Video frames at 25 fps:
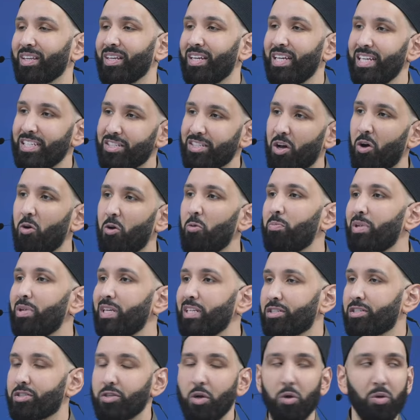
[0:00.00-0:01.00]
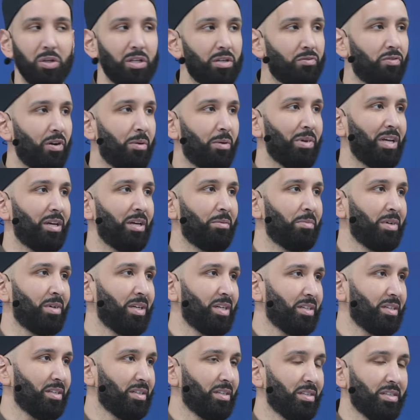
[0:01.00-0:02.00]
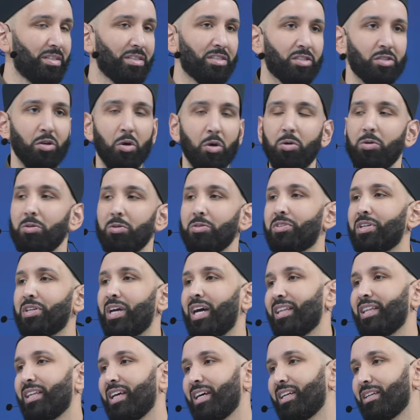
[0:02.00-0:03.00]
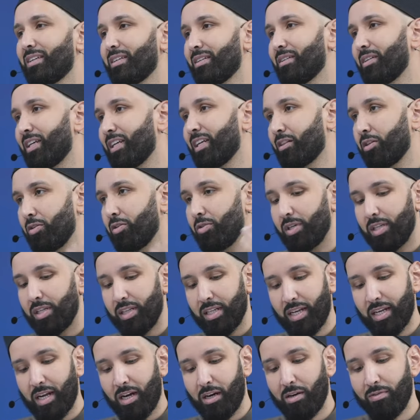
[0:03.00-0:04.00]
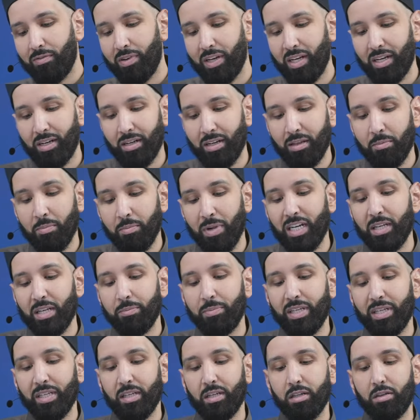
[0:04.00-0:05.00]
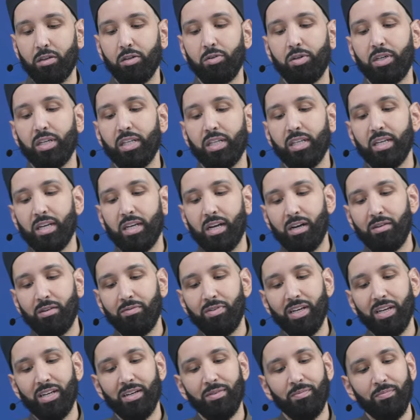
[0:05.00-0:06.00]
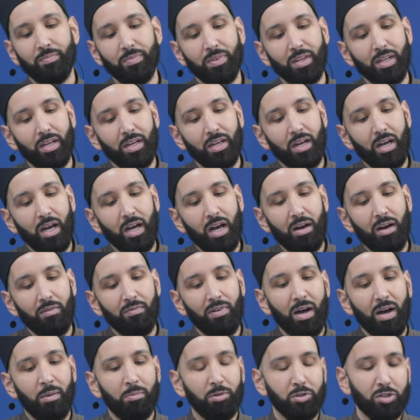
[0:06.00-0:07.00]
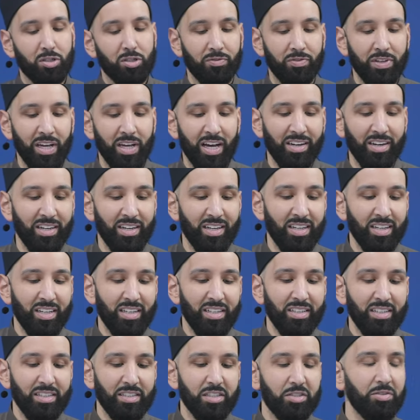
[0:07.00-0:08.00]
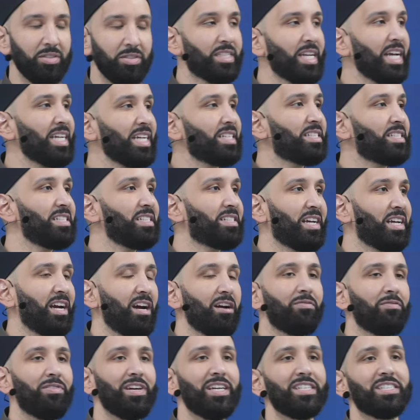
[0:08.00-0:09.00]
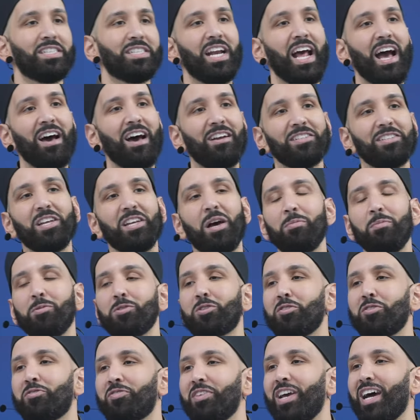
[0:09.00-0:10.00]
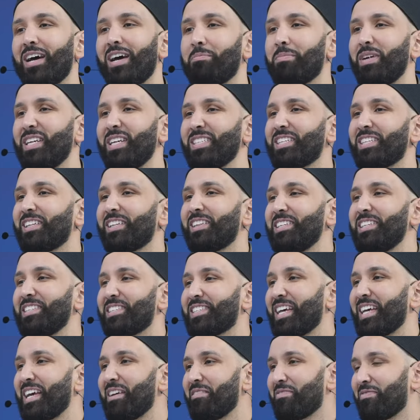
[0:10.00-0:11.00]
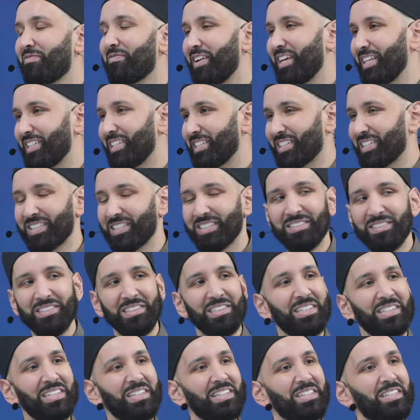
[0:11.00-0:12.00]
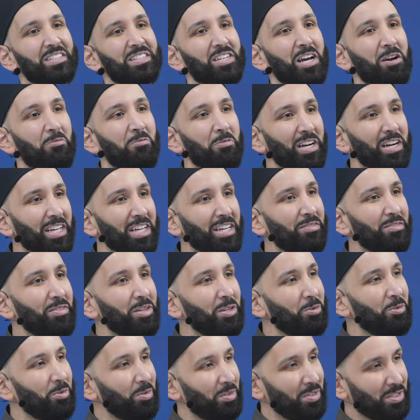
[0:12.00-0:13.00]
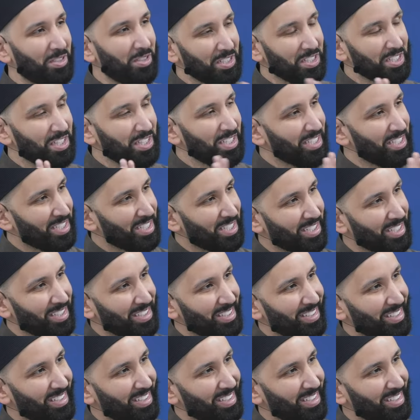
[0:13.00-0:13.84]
his home being stolen from him, sold, and then included in the caravan, the money being included in the caravan of Abu Sufyan. So he takes these caravans, and how does Abu Sufyan basically save face? So I want to give you just this